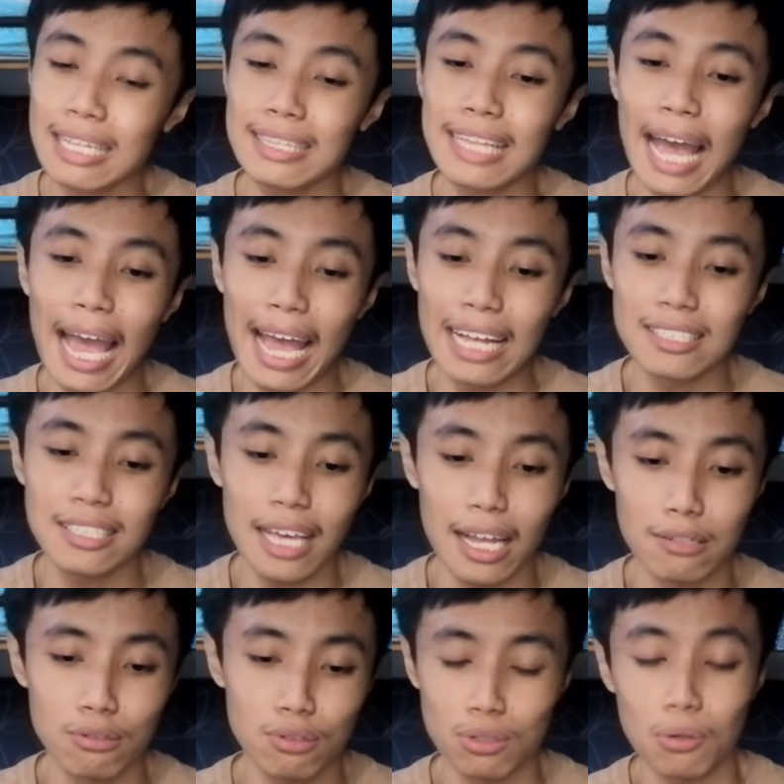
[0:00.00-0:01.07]
dance,
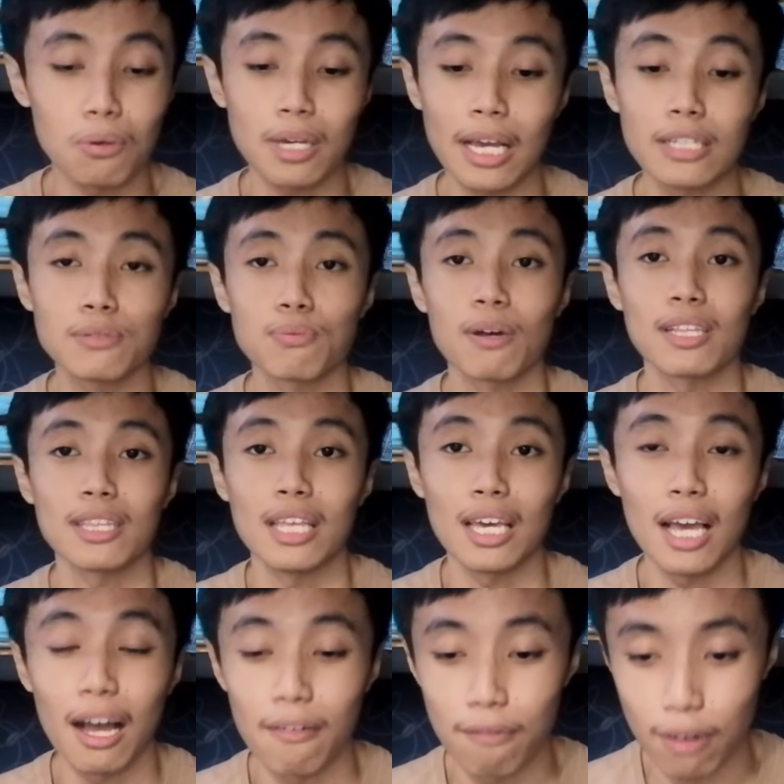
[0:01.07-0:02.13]
and showcase what they
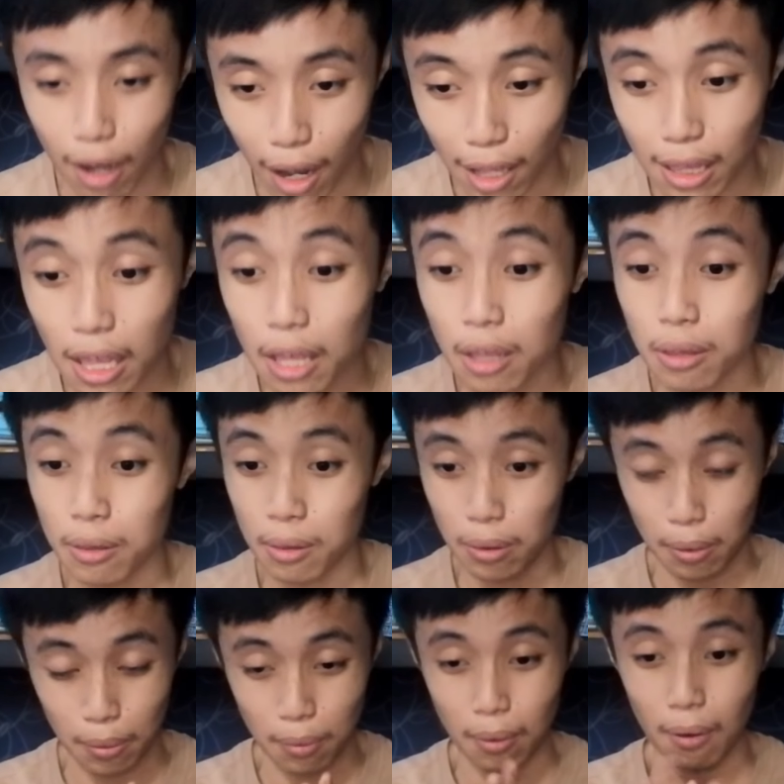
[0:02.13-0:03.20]
have got.
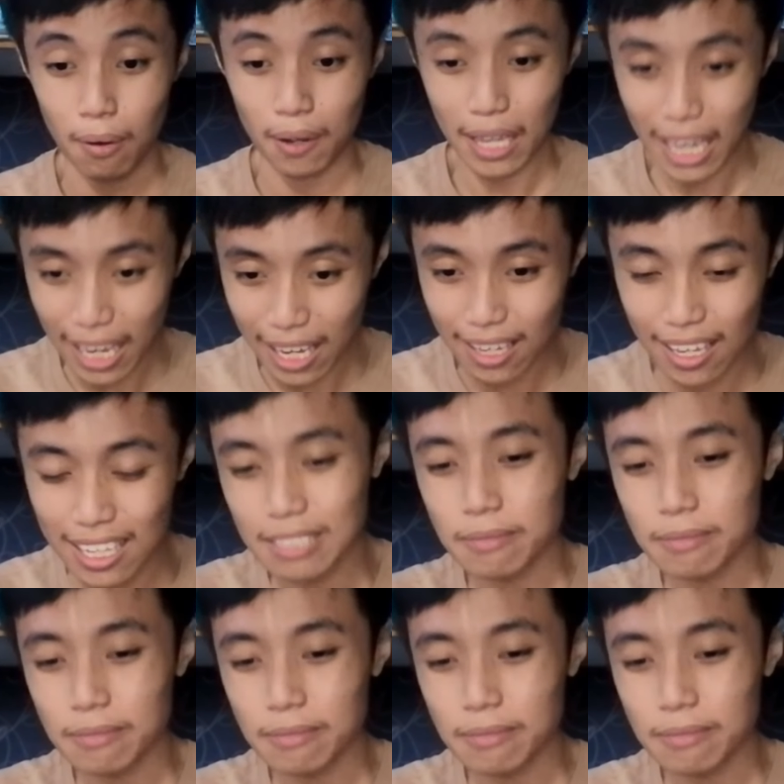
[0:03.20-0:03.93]
Okay?